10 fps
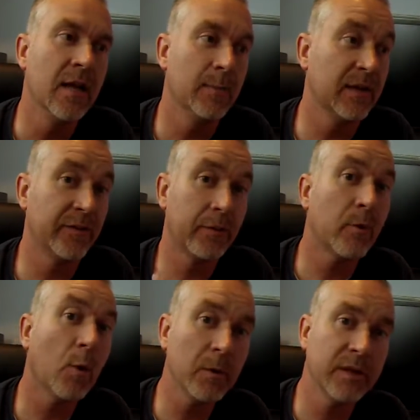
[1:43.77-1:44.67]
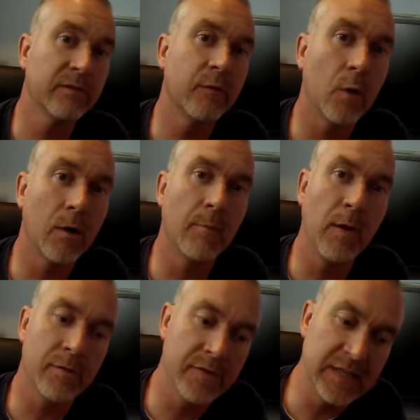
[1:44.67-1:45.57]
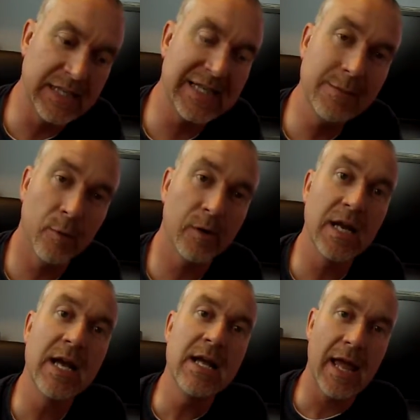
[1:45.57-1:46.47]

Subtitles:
because they're pulling for both the keyboard